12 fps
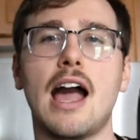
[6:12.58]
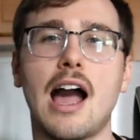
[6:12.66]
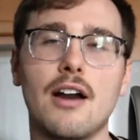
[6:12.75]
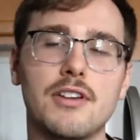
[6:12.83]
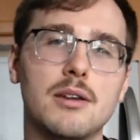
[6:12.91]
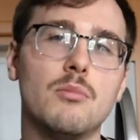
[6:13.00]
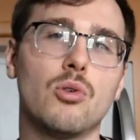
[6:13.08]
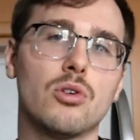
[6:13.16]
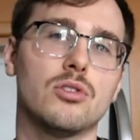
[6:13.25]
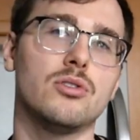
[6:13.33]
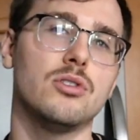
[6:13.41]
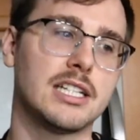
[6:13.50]
having
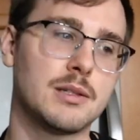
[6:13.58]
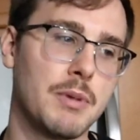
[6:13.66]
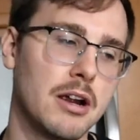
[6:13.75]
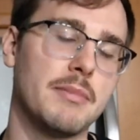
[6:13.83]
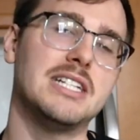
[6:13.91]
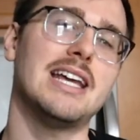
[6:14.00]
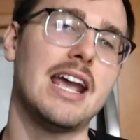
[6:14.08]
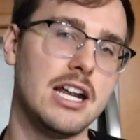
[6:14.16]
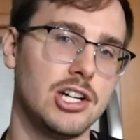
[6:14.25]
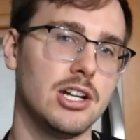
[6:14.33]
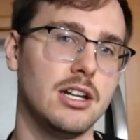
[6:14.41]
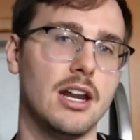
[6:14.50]
more
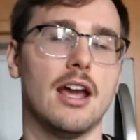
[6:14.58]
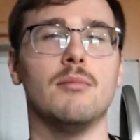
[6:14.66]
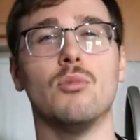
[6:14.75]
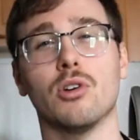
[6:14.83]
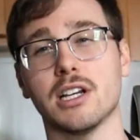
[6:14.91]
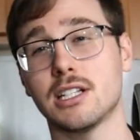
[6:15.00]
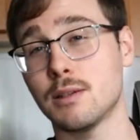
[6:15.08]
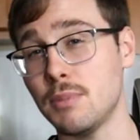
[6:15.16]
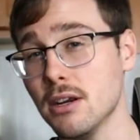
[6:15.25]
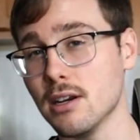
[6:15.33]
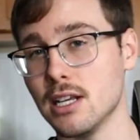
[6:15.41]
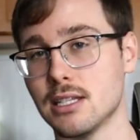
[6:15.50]
experimentation and more
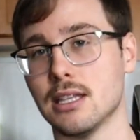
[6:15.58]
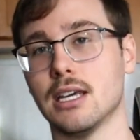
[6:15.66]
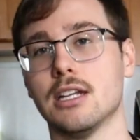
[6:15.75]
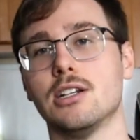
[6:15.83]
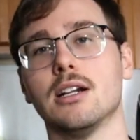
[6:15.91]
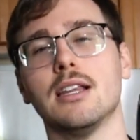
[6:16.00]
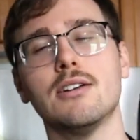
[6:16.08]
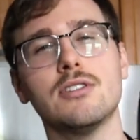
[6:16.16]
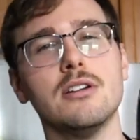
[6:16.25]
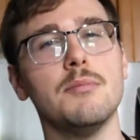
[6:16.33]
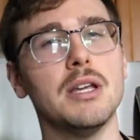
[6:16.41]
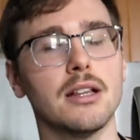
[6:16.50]
experience in the kitchen
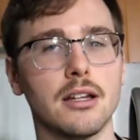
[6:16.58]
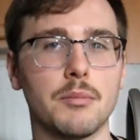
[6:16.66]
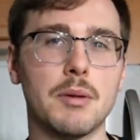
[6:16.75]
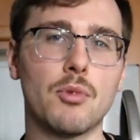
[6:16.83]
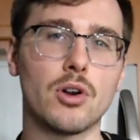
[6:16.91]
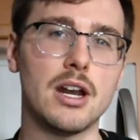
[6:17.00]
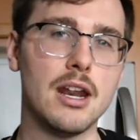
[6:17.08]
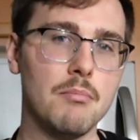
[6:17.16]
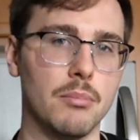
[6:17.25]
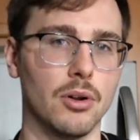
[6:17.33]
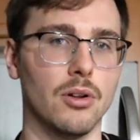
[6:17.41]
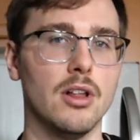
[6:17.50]
allows you to be a little bit more
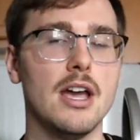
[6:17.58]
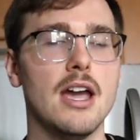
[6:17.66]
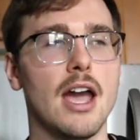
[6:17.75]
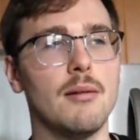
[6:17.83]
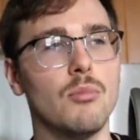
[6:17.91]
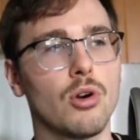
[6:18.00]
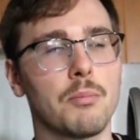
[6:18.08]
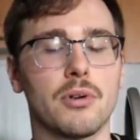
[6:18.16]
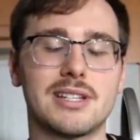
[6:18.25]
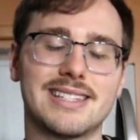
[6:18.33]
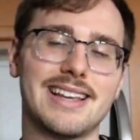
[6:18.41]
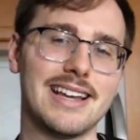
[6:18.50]
nimble and more
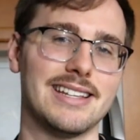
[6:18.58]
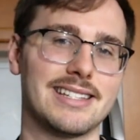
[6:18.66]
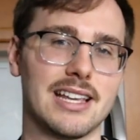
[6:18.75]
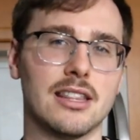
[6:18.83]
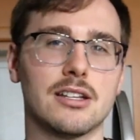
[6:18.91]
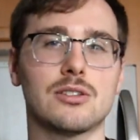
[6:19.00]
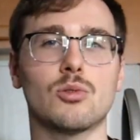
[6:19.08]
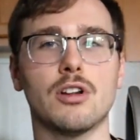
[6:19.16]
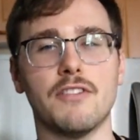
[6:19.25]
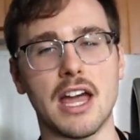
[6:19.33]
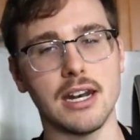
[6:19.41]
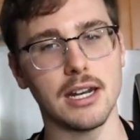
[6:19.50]
precise in the
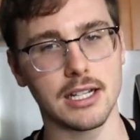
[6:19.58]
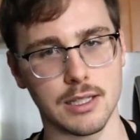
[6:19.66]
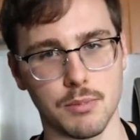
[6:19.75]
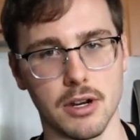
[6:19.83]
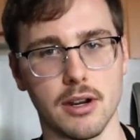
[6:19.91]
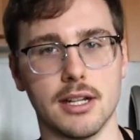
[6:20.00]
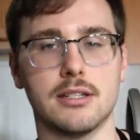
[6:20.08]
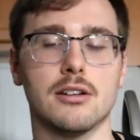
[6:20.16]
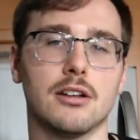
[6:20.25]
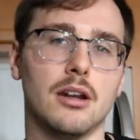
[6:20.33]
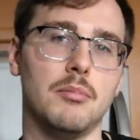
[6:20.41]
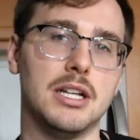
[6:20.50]
sort of end experience
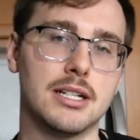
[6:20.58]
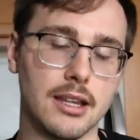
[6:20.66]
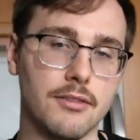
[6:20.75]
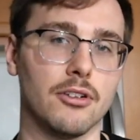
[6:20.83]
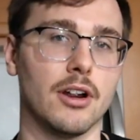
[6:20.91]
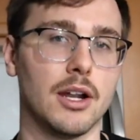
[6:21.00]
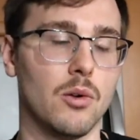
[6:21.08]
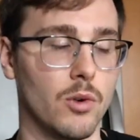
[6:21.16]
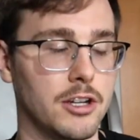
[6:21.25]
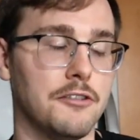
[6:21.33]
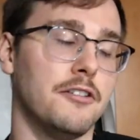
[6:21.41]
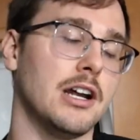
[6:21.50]
you're going to be delivering
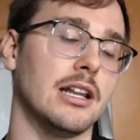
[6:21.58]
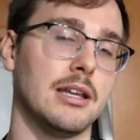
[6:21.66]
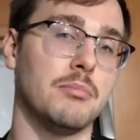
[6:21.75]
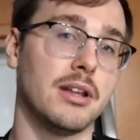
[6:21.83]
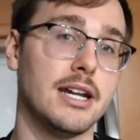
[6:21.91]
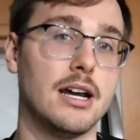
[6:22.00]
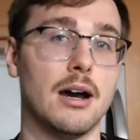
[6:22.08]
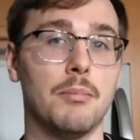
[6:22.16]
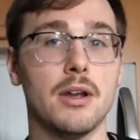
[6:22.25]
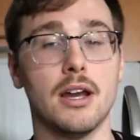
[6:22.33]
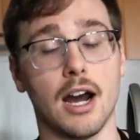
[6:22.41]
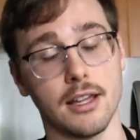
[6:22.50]
when you finally plate
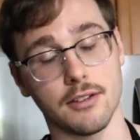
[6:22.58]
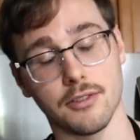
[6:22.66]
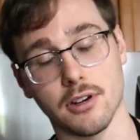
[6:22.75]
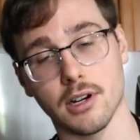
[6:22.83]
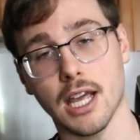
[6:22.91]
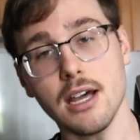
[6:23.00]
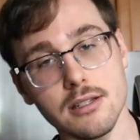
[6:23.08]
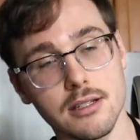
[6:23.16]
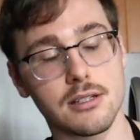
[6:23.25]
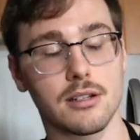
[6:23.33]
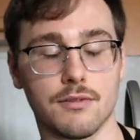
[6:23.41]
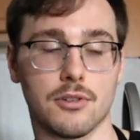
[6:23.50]
up, either for your
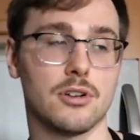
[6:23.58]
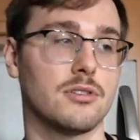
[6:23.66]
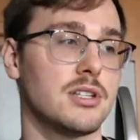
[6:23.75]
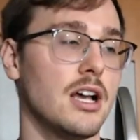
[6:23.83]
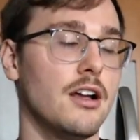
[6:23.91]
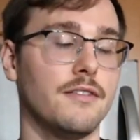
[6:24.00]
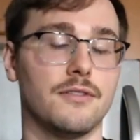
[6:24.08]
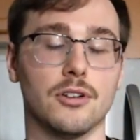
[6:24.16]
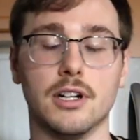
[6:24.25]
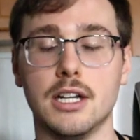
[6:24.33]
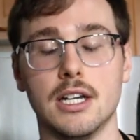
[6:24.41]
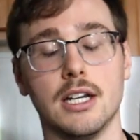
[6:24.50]
guests, for yourself,
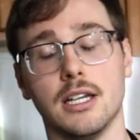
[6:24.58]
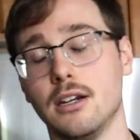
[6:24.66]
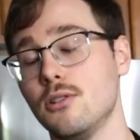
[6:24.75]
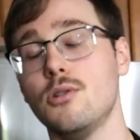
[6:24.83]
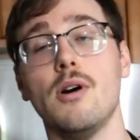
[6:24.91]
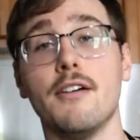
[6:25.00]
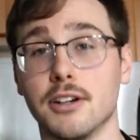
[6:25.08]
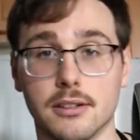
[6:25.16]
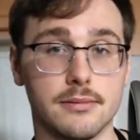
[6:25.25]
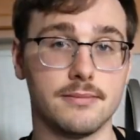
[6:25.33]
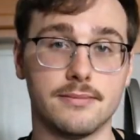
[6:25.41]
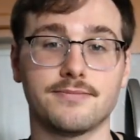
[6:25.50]
or whoever.
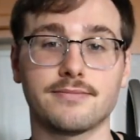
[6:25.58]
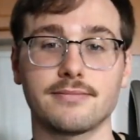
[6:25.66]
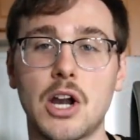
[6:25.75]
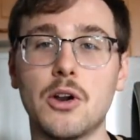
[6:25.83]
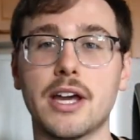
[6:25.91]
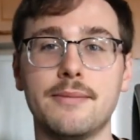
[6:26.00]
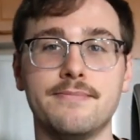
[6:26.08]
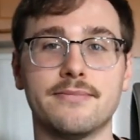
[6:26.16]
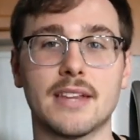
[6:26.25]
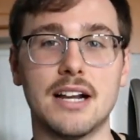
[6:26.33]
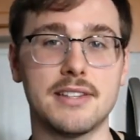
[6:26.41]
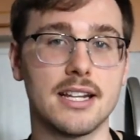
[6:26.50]
Okay,
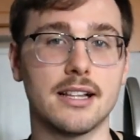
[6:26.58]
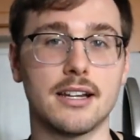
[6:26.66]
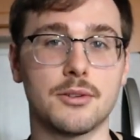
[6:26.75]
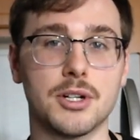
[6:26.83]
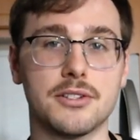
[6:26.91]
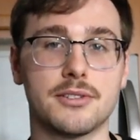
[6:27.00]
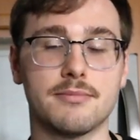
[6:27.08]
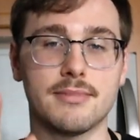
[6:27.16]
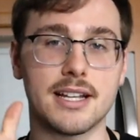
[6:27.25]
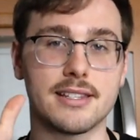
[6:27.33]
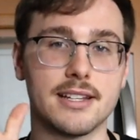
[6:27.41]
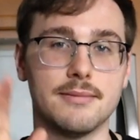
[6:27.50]
I've said a lot of words.
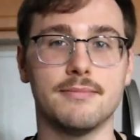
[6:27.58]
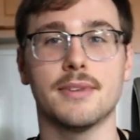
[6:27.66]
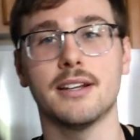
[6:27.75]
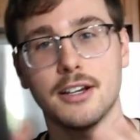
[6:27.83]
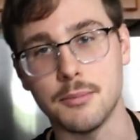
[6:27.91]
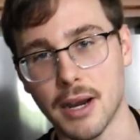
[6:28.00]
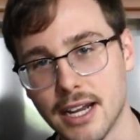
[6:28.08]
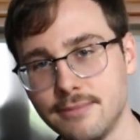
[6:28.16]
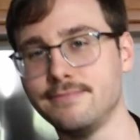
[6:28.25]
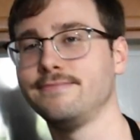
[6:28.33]
That's it. Goodbye.